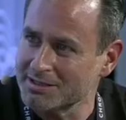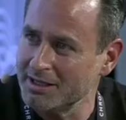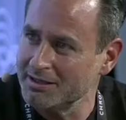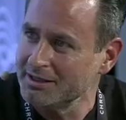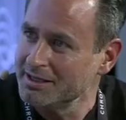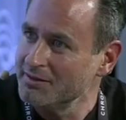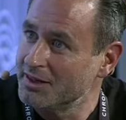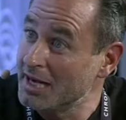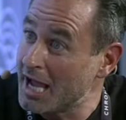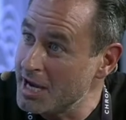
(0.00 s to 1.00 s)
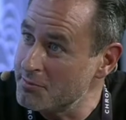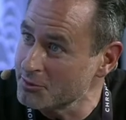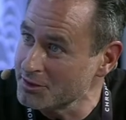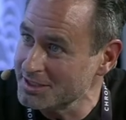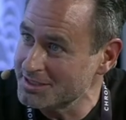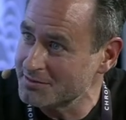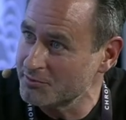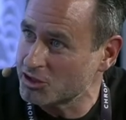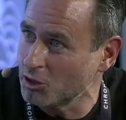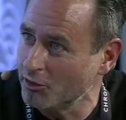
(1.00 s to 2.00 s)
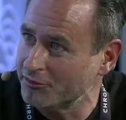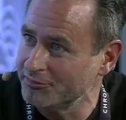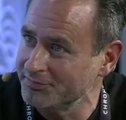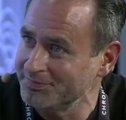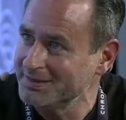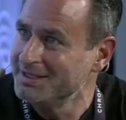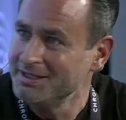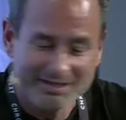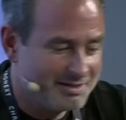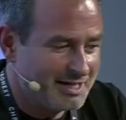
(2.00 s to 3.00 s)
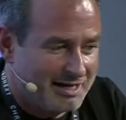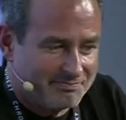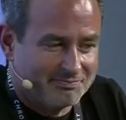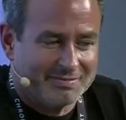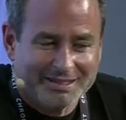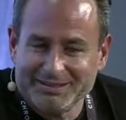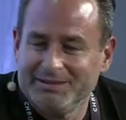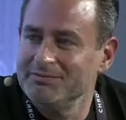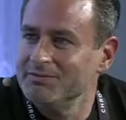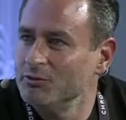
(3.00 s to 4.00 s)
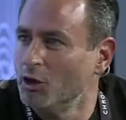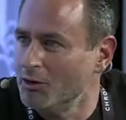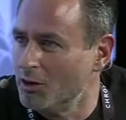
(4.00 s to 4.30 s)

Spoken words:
And the libraries, which are often, yeah, not